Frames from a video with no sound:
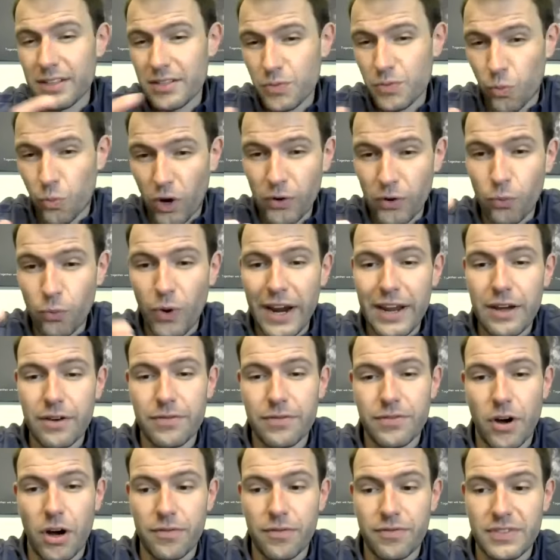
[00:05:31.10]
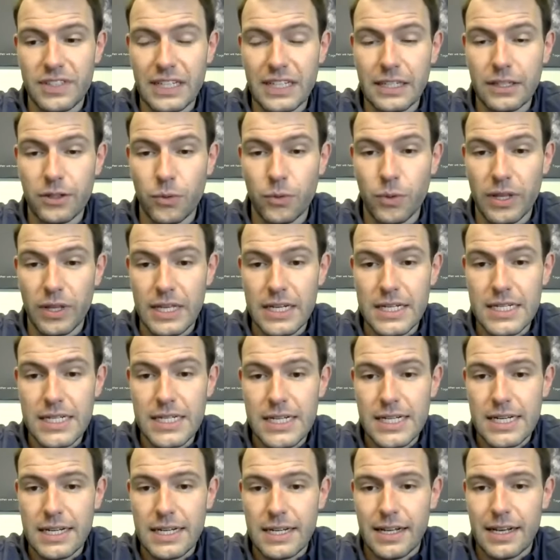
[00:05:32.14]
It's one way of dealing with it.
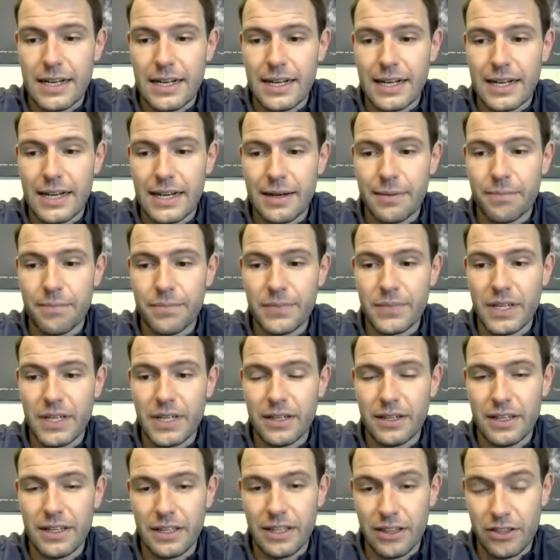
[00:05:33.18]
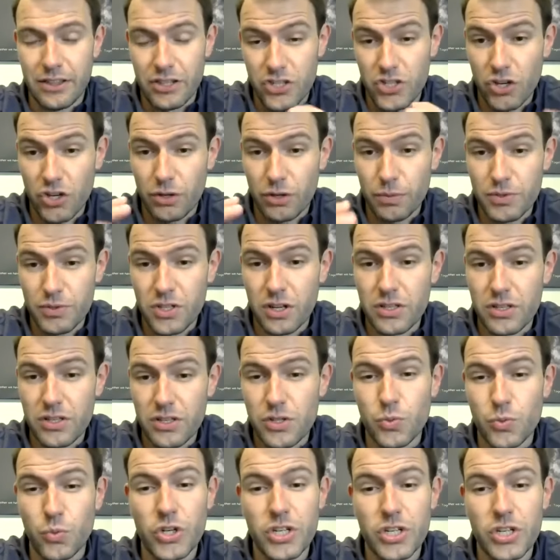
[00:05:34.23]
In the
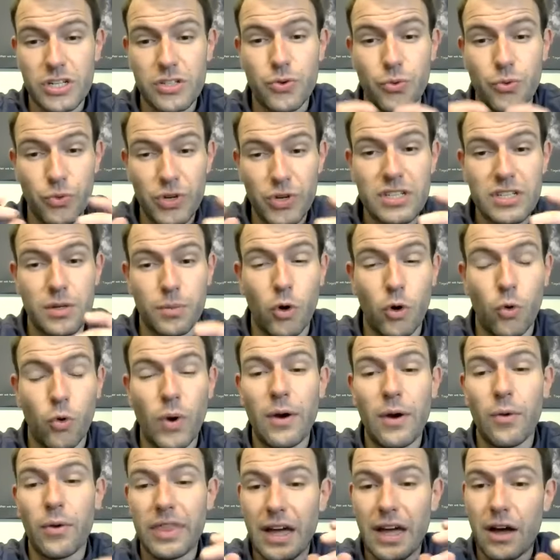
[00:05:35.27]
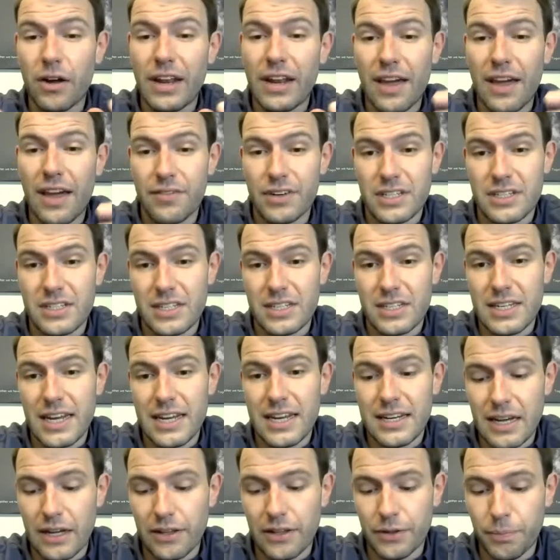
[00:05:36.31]
circumstances, which is a reasonable way without having to
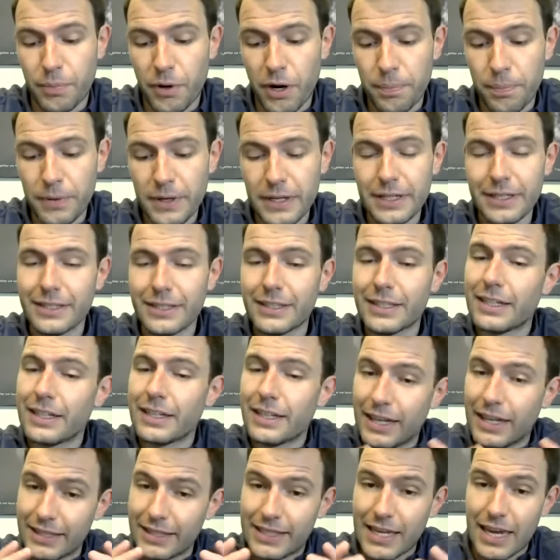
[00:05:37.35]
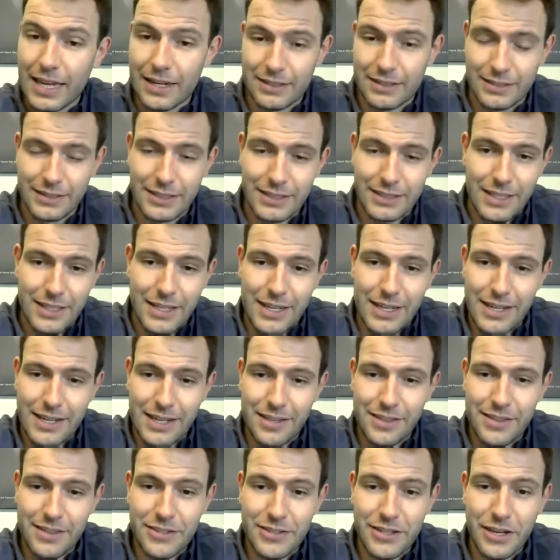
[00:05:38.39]
tear down the property. Again,
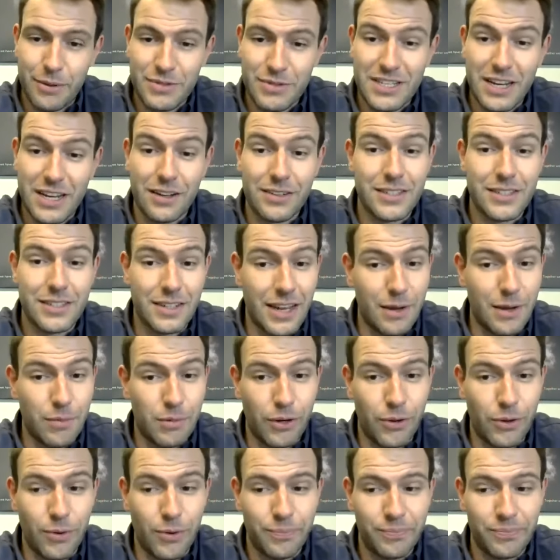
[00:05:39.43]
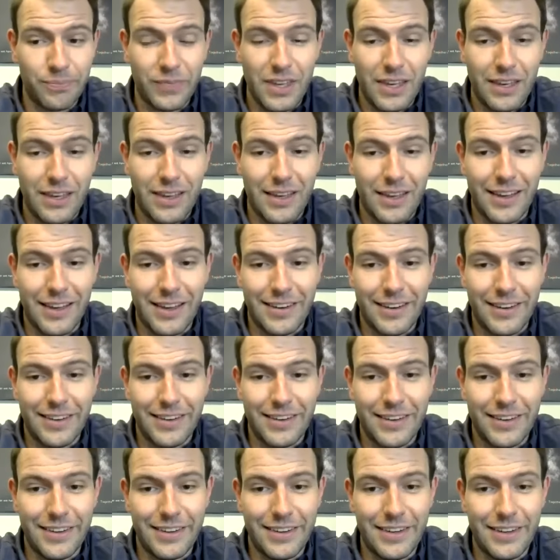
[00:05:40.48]
this comes down to neighbor law, and
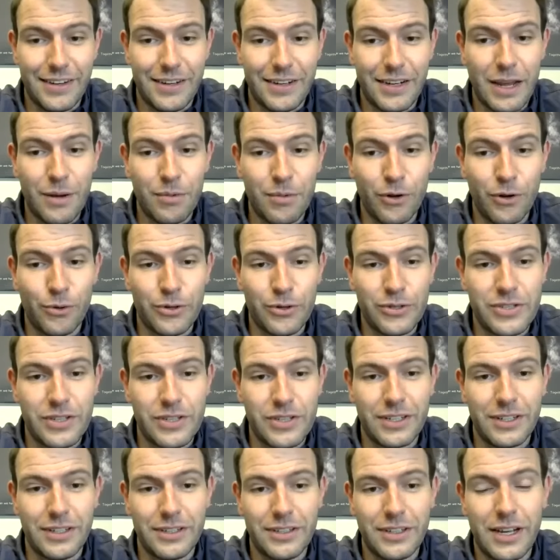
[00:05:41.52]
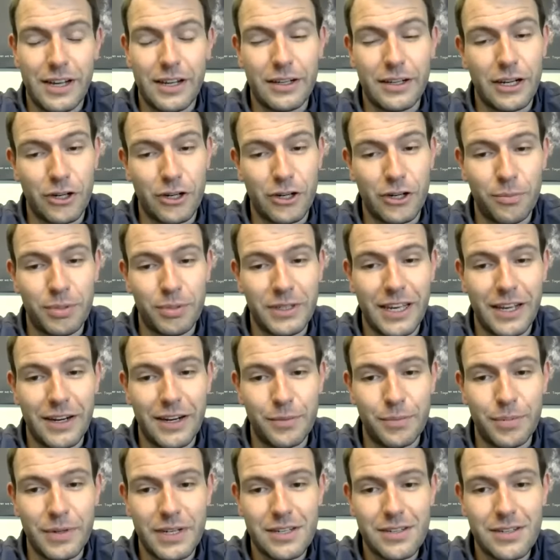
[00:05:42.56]
neighbor law is a
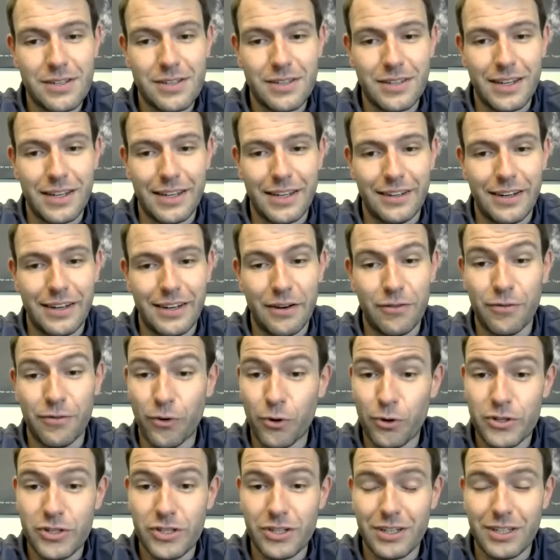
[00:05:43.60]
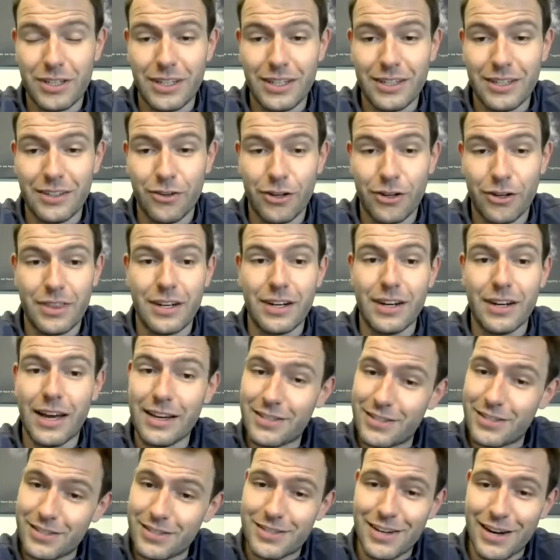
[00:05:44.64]
complicated beast, and unfortunately not the
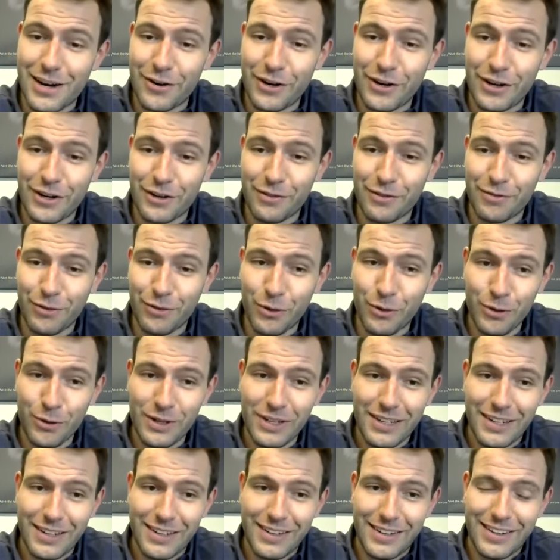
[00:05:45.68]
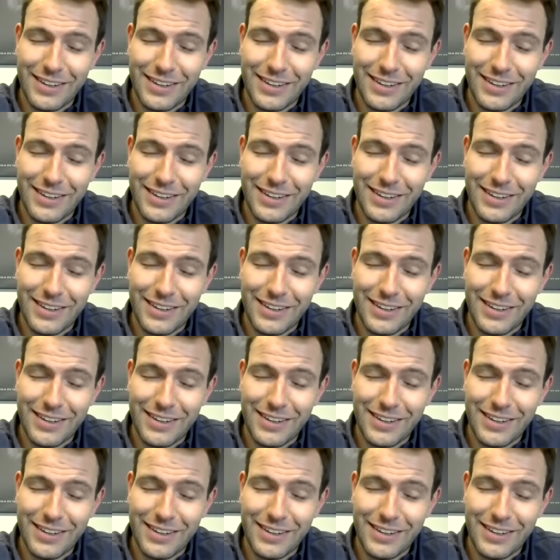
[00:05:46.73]
nicest area of law.